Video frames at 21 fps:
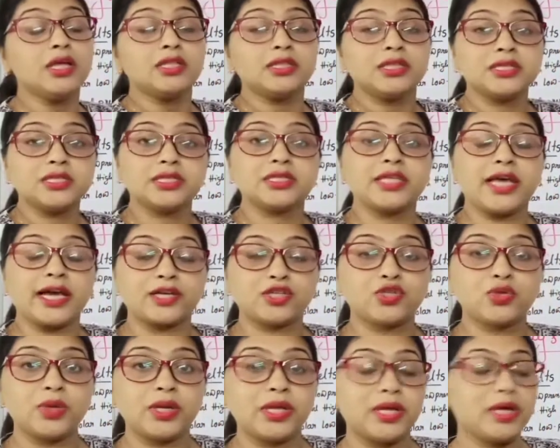this is
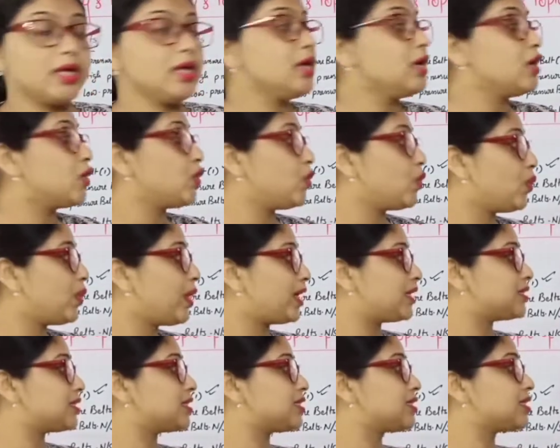actually known
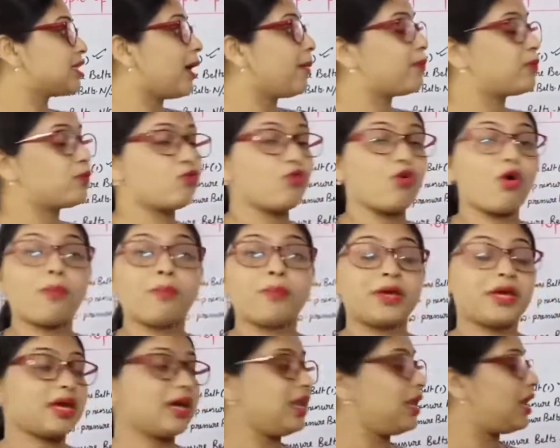as the
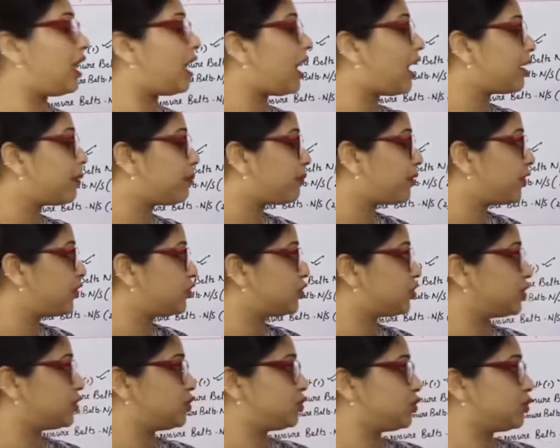subtropical high
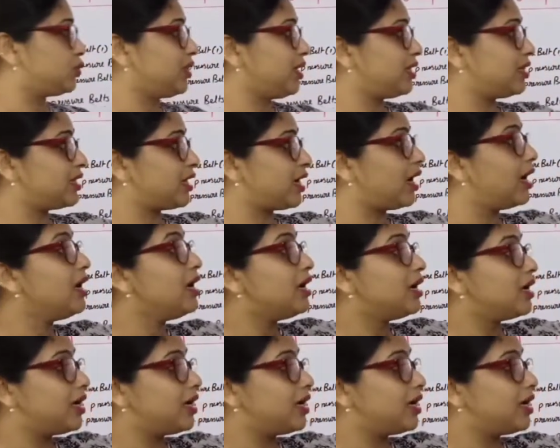pressure zone in the